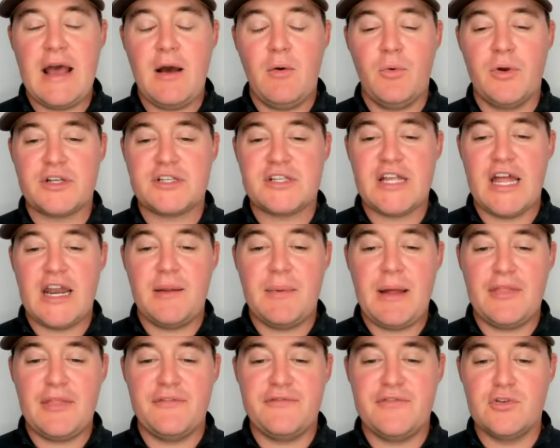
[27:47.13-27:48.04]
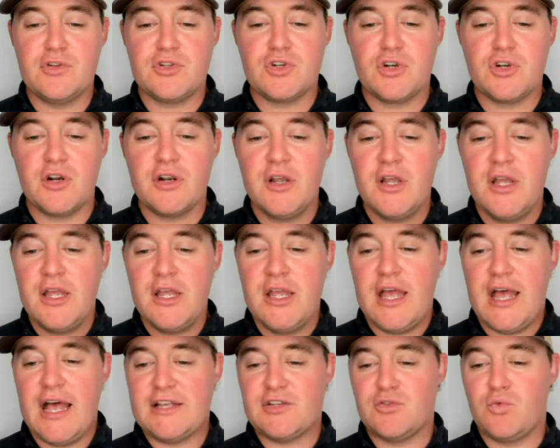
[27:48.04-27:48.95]
We're excited about the future
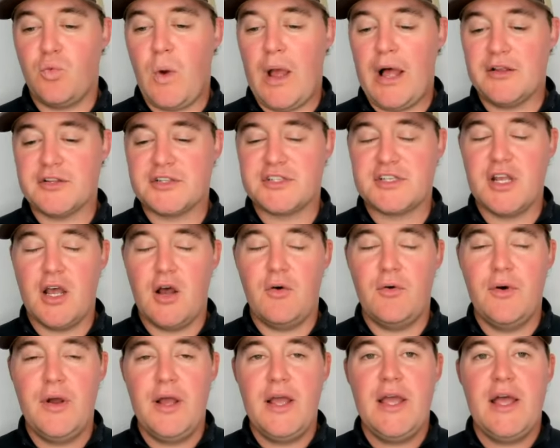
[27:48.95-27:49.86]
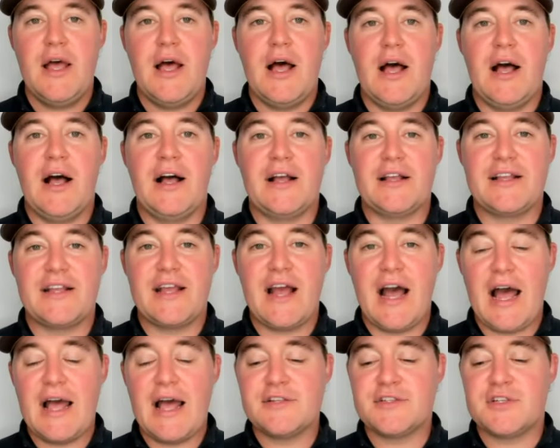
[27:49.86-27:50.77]
as well. So, uh,
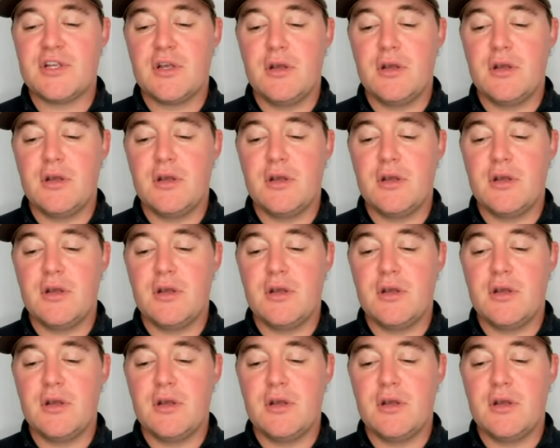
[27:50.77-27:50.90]
guys,